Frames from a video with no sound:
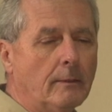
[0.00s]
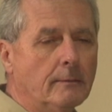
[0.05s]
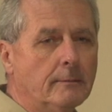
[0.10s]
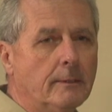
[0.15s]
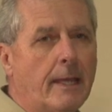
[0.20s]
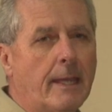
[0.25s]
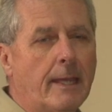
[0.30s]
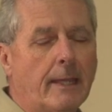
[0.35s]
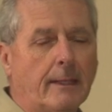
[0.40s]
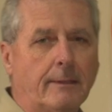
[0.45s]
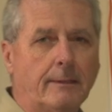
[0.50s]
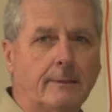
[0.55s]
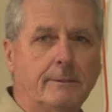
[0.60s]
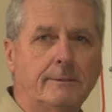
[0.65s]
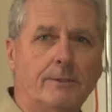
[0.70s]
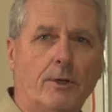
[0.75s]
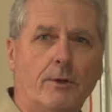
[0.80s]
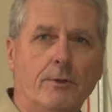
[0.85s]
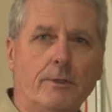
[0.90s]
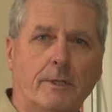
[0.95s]
light,
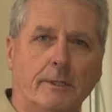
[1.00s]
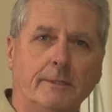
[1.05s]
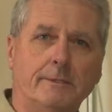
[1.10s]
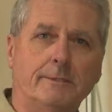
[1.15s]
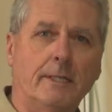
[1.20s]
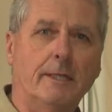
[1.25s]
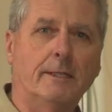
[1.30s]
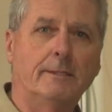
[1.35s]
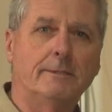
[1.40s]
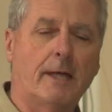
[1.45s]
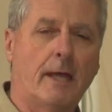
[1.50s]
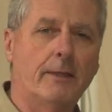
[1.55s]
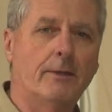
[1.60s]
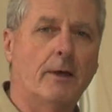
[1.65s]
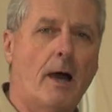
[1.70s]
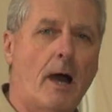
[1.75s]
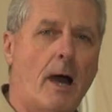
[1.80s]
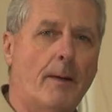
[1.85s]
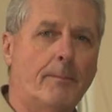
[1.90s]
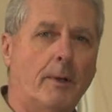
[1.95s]
so you can see inside
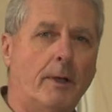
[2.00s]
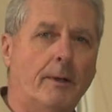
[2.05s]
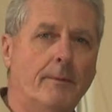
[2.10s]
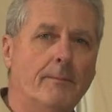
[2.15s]
the hopper.